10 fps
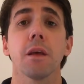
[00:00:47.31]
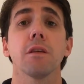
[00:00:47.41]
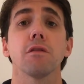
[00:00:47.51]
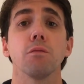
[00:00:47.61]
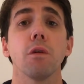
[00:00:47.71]

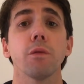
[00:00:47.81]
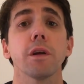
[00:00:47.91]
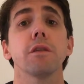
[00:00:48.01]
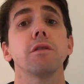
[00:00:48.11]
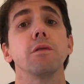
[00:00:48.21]
So what we're
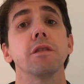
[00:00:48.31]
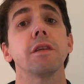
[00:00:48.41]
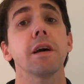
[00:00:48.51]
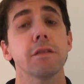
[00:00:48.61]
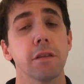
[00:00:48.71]
going to do is
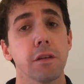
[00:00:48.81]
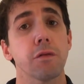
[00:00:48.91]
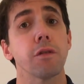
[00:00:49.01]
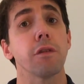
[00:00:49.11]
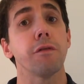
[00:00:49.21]
test this
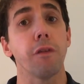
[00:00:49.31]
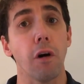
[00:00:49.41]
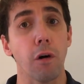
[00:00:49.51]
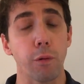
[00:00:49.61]
for the fall.